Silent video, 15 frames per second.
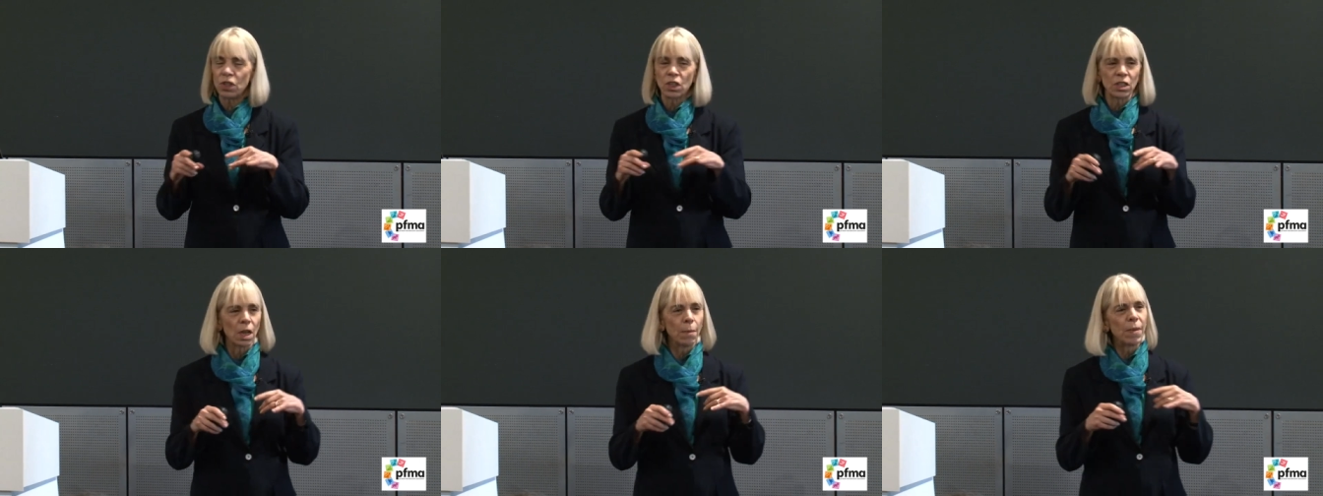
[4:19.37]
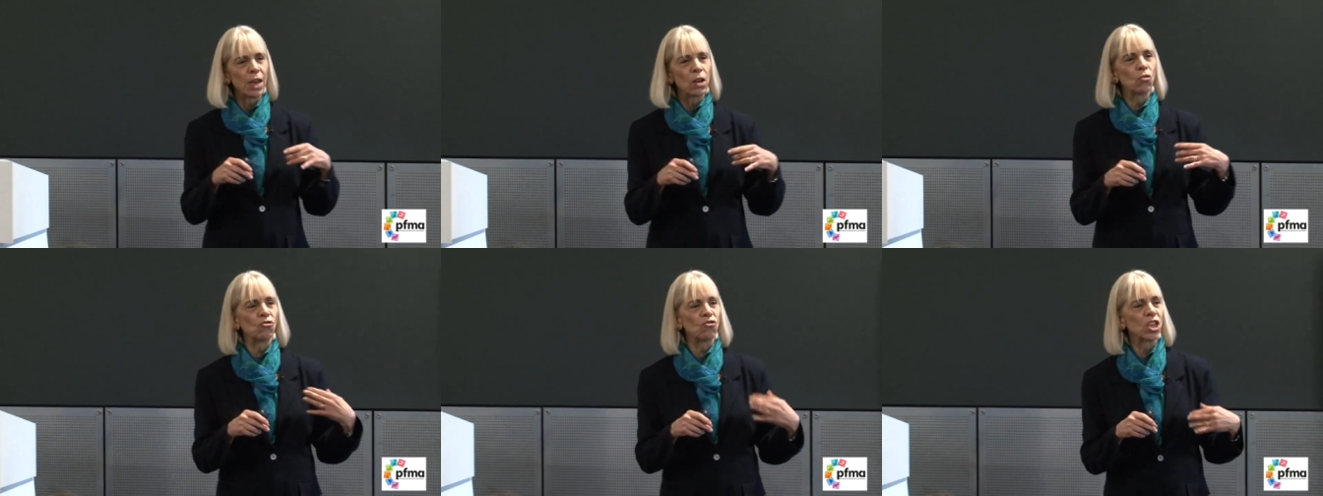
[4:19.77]
So somebody
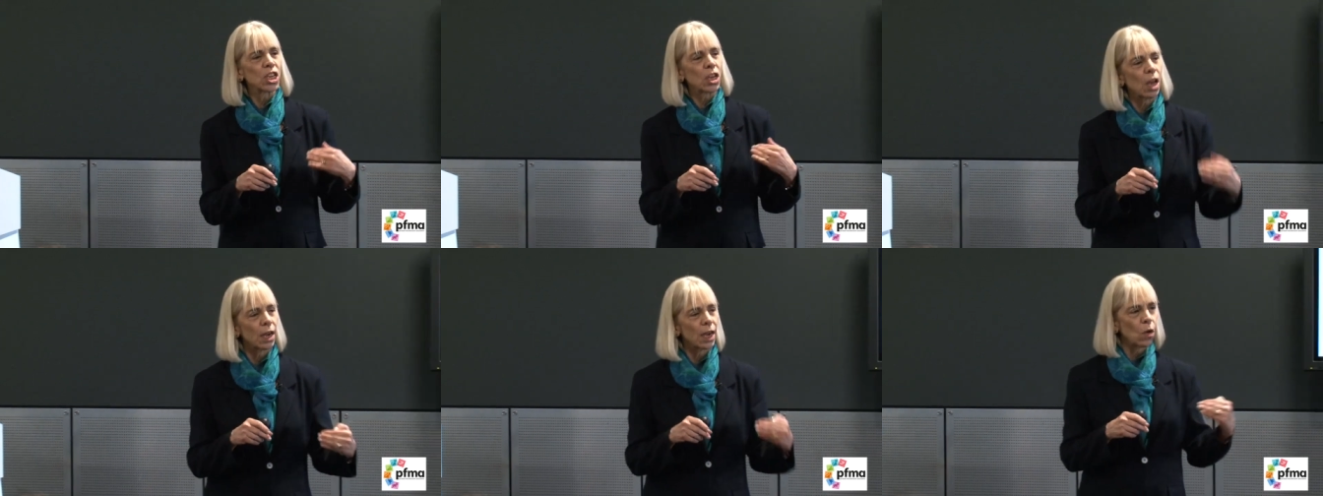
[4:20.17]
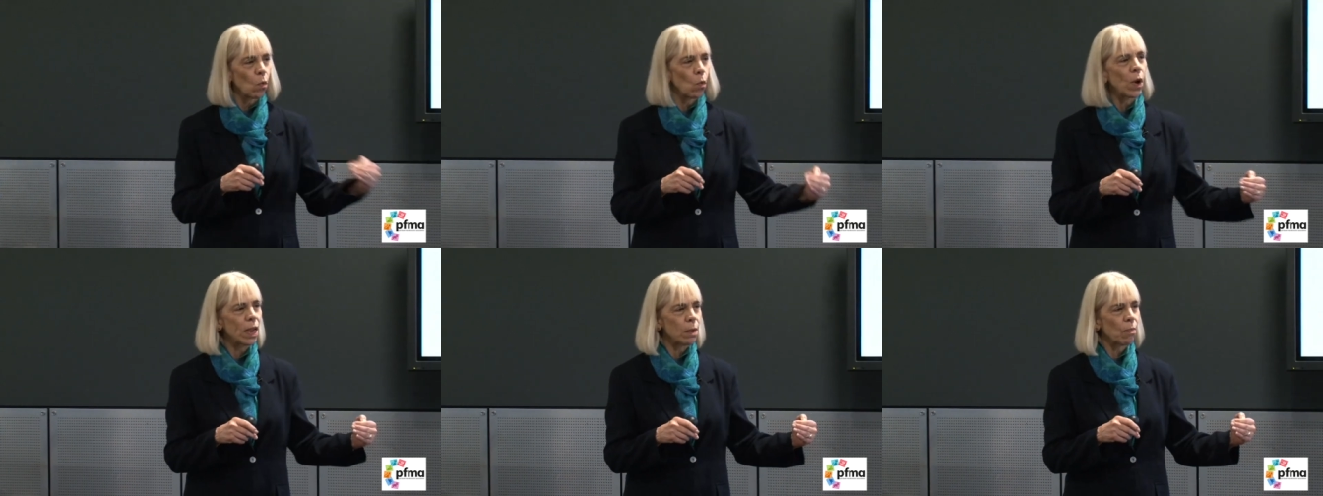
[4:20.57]
who's just cutting
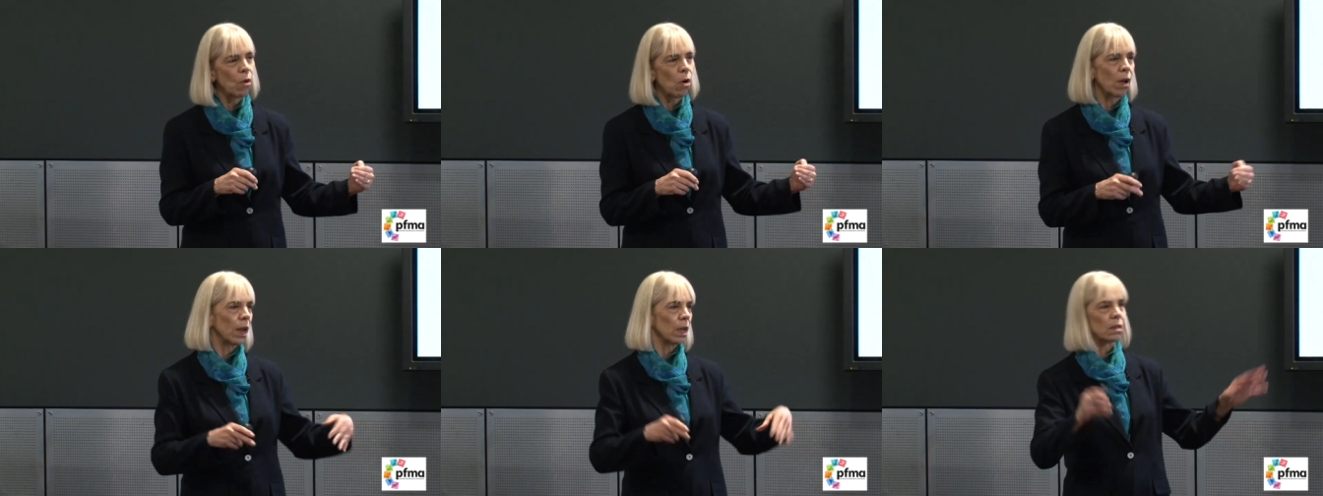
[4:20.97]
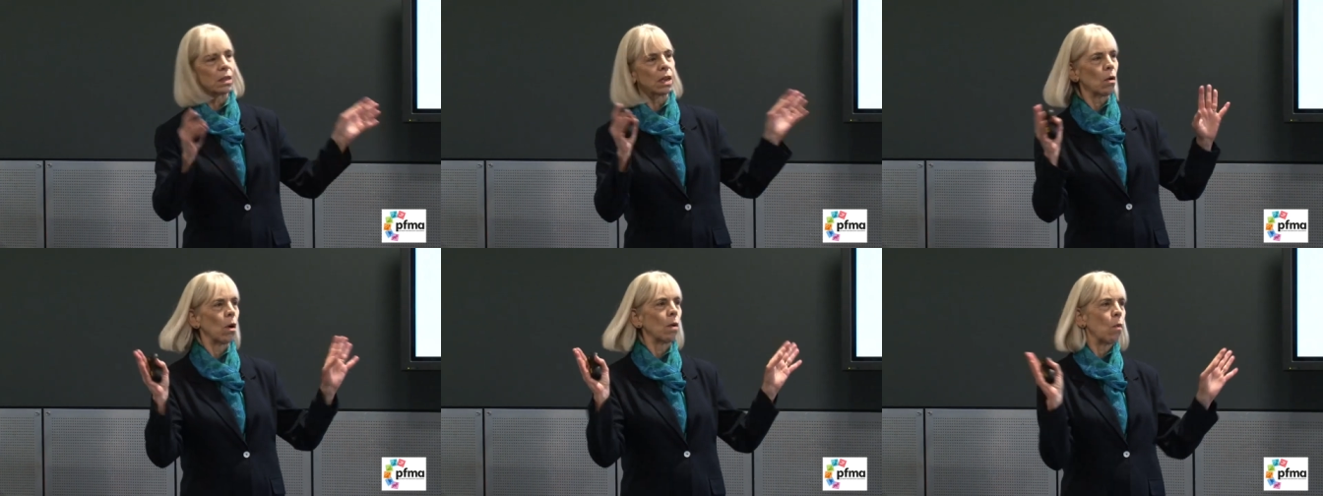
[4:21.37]
wheat products, you
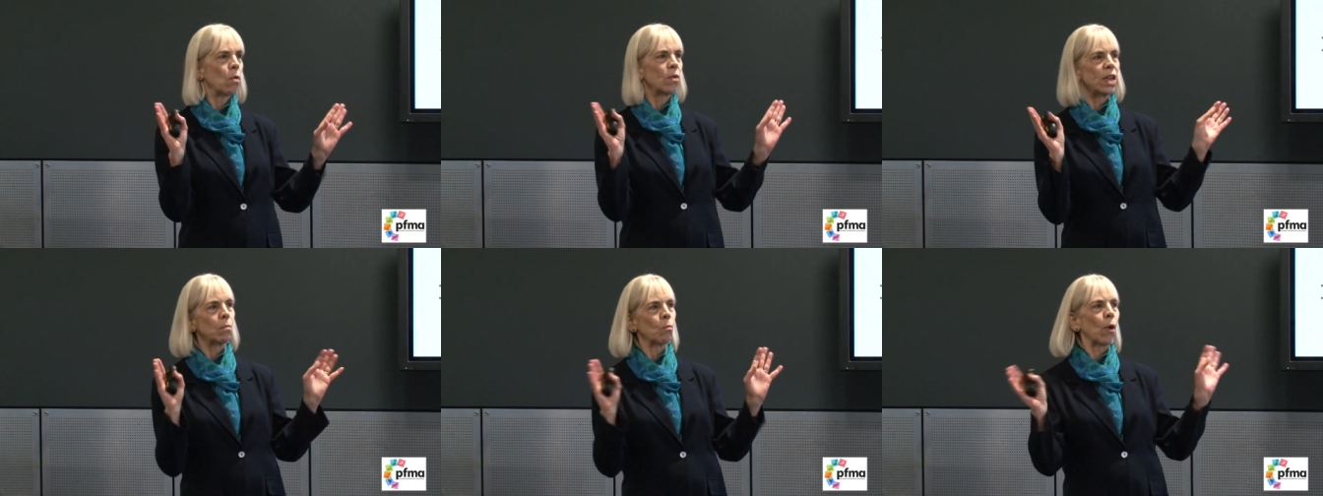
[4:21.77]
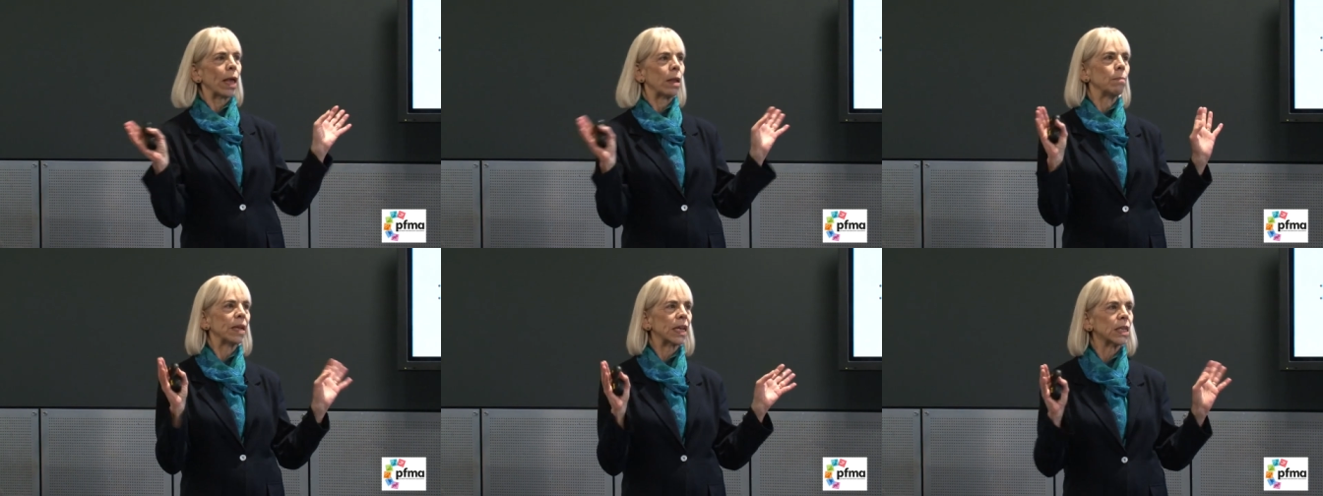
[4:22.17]
know, I won't eat
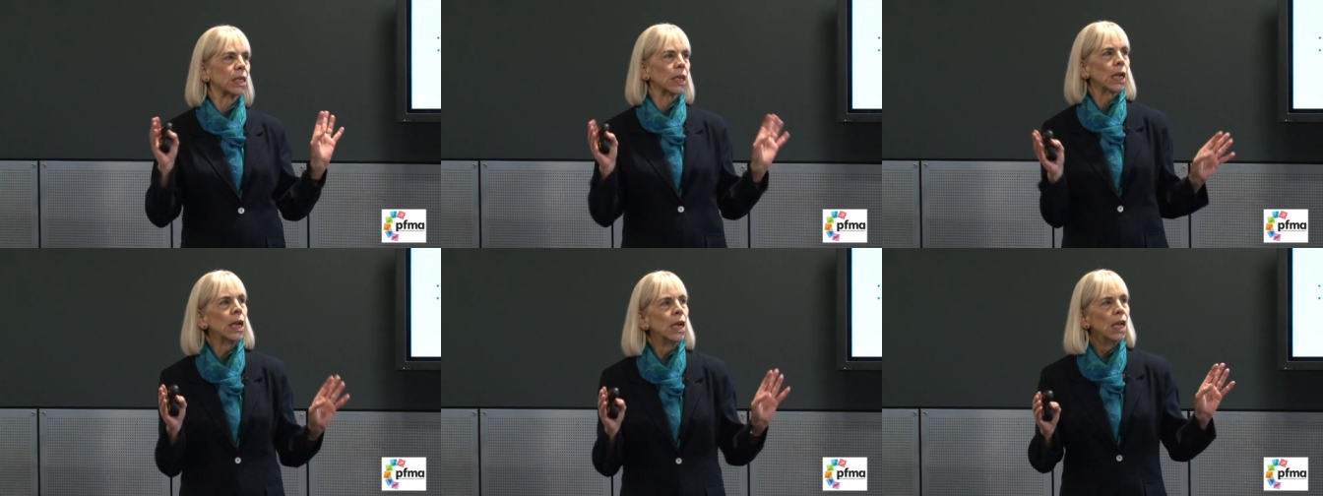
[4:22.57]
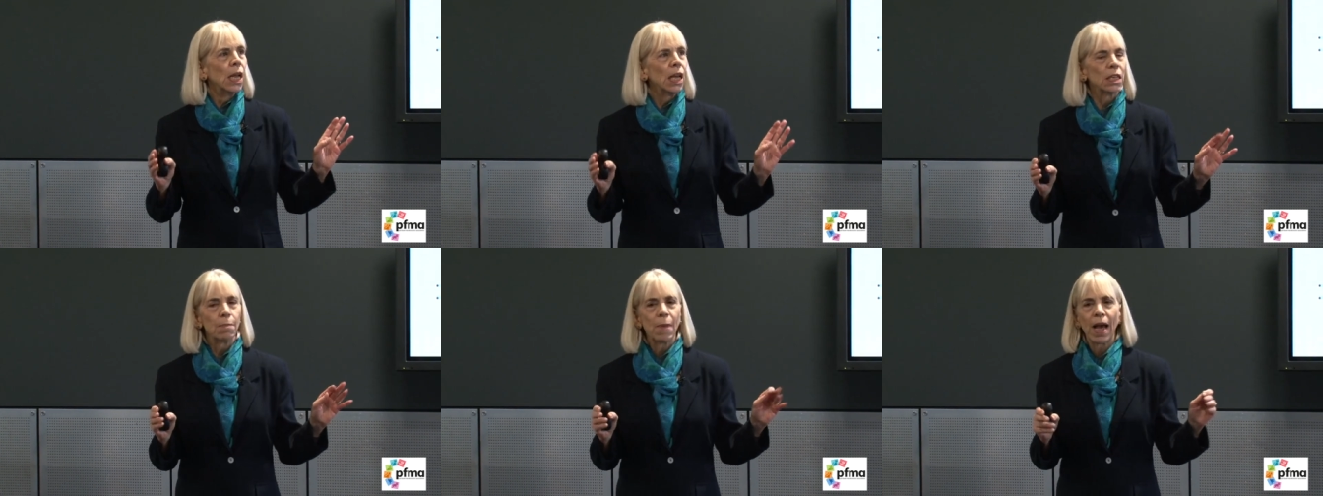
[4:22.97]
bread because it
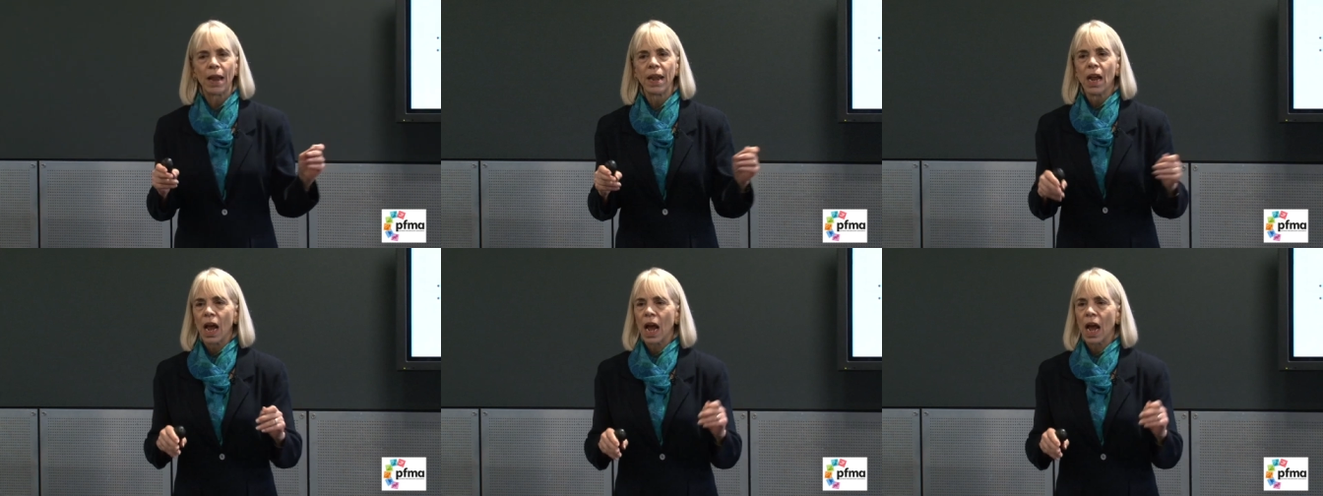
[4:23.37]
is bad,